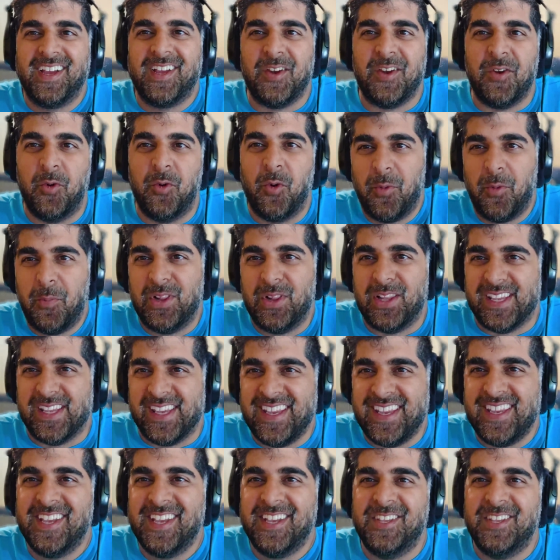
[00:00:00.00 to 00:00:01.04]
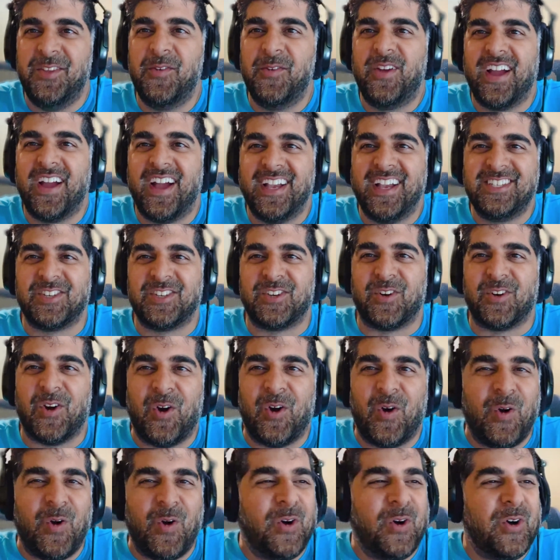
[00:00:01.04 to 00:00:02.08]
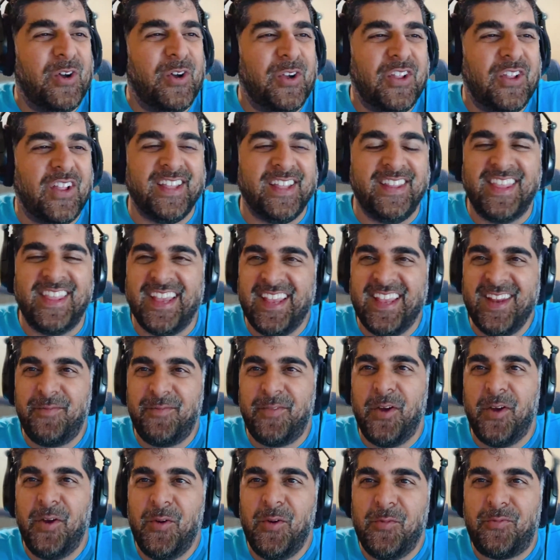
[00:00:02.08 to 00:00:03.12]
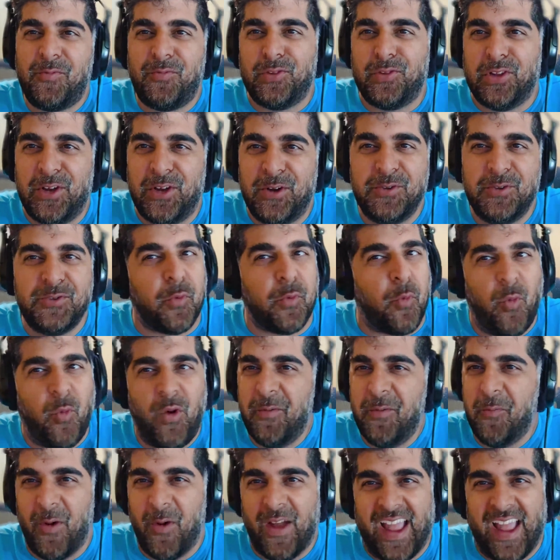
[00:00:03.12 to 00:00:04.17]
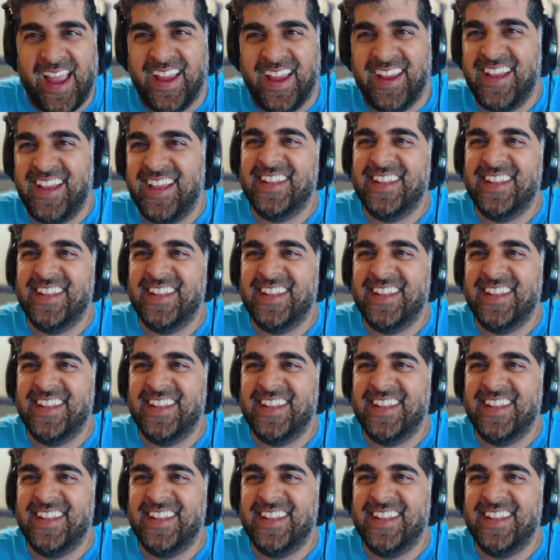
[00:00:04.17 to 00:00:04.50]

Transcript: normally you guys are all uh, the info flows one way.